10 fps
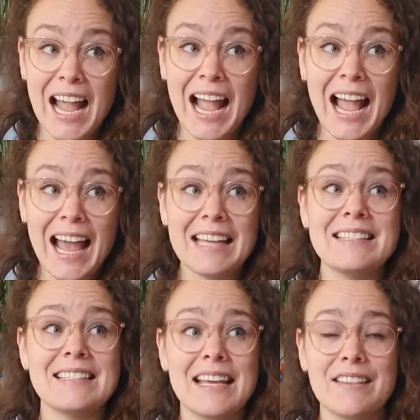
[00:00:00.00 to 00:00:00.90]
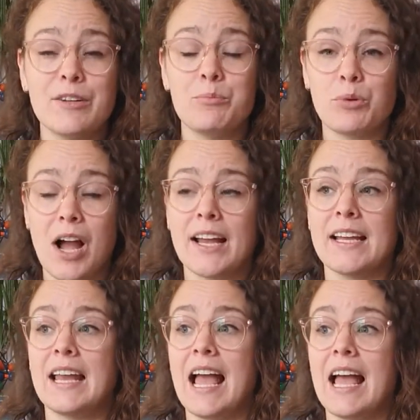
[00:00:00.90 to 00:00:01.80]
And Nathan and
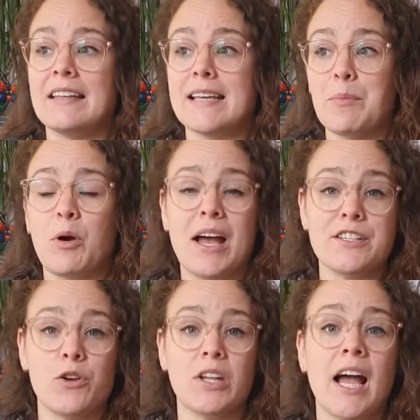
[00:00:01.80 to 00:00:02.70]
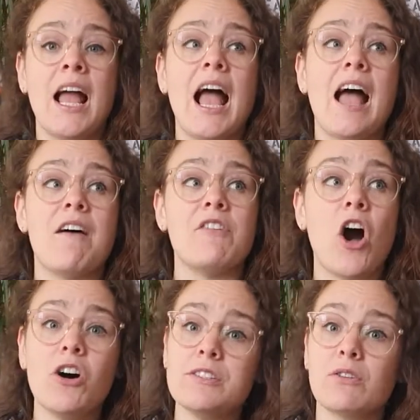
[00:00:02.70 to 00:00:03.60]
Brian and Dapo Adiola have
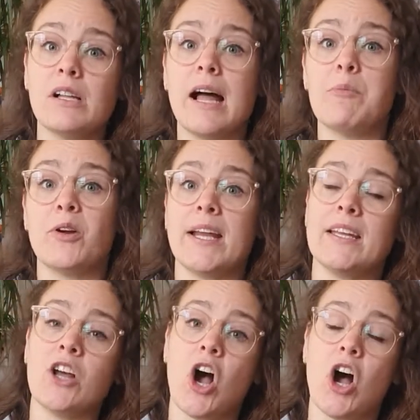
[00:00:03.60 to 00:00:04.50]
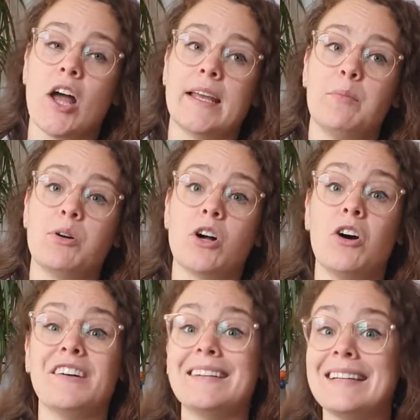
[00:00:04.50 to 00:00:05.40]
also collaborated on a book
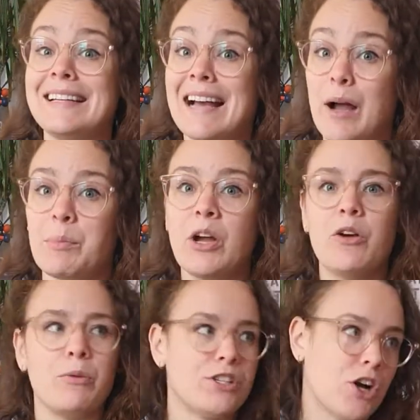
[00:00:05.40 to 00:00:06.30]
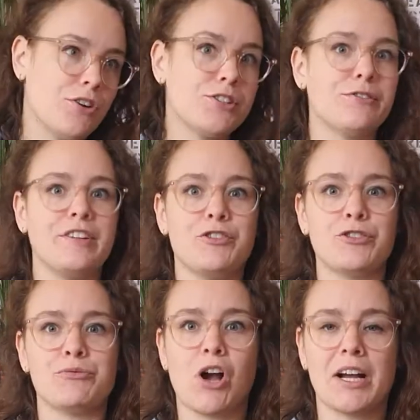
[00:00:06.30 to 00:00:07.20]
called Clean Up, which also
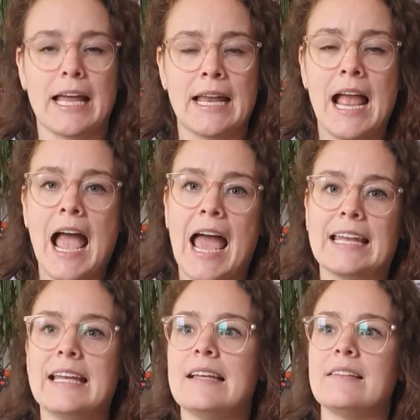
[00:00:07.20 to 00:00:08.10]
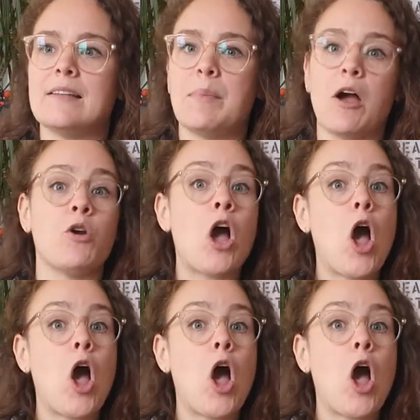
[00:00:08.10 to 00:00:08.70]
features Rocket, and it is about